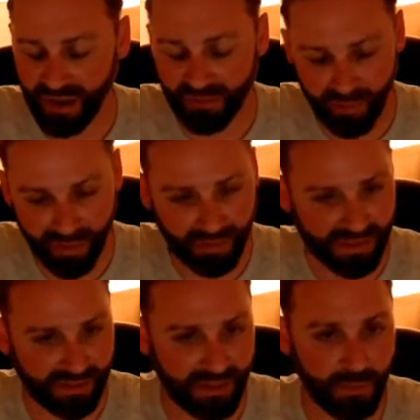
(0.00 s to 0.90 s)
you have
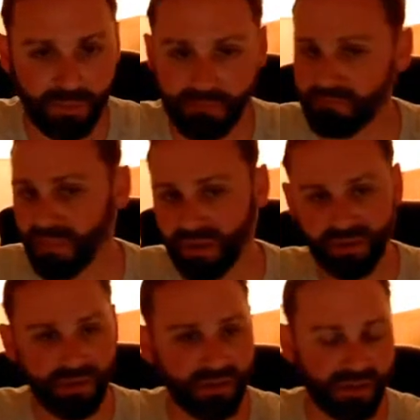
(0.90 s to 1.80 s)
belt slip,
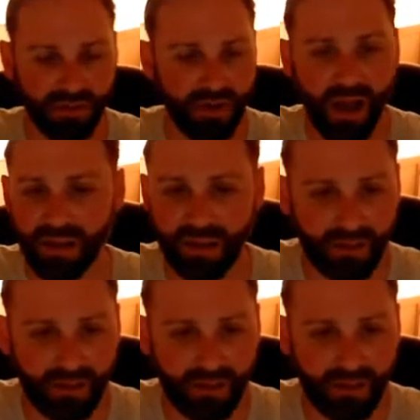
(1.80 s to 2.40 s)
you're not